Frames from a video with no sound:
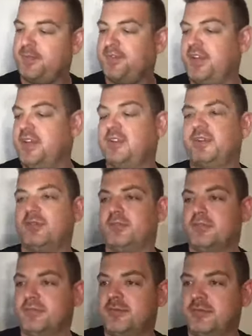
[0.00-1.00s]
seeds.
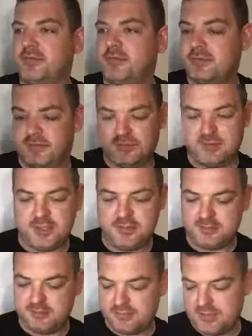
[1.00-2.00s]

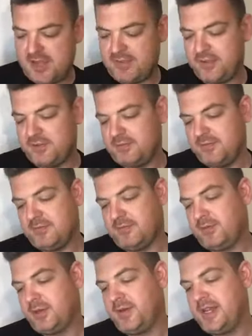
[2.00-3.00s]
Well, I haven't
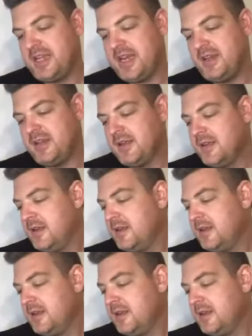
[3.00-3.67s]
put them in yet.